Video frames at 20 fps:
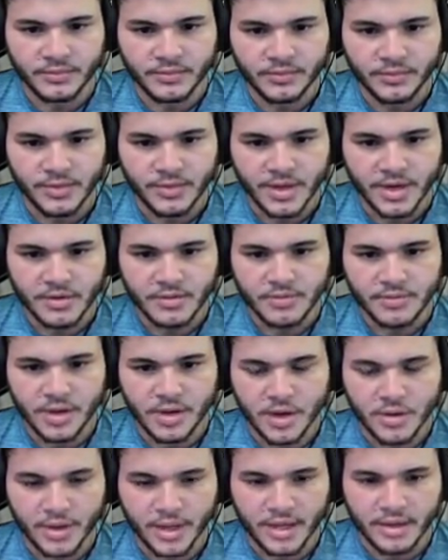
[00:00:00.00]
No?
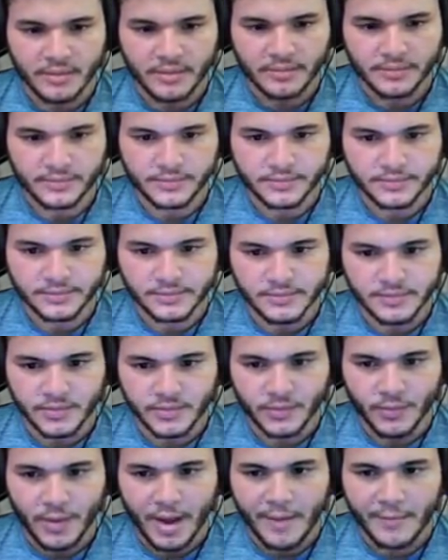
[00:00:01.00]
Okay.
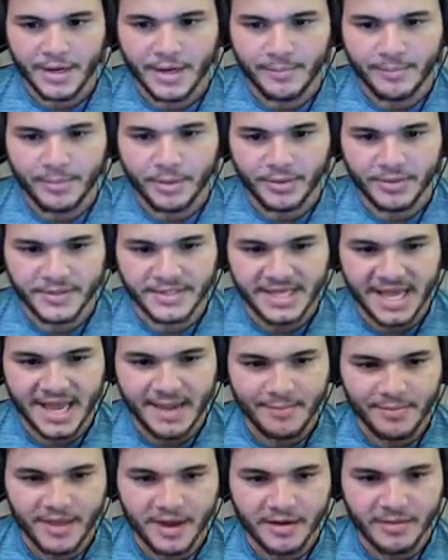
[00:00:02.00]
Why would it put the
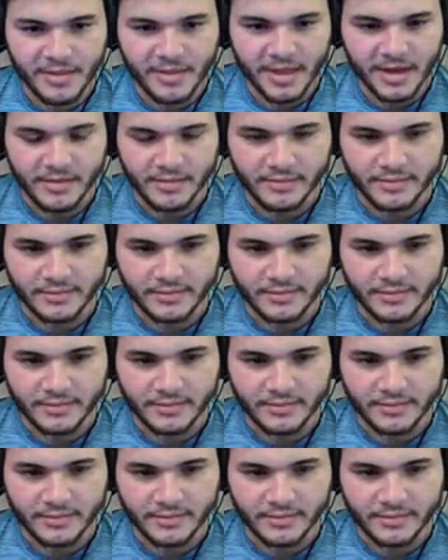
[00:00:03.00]
tape there then?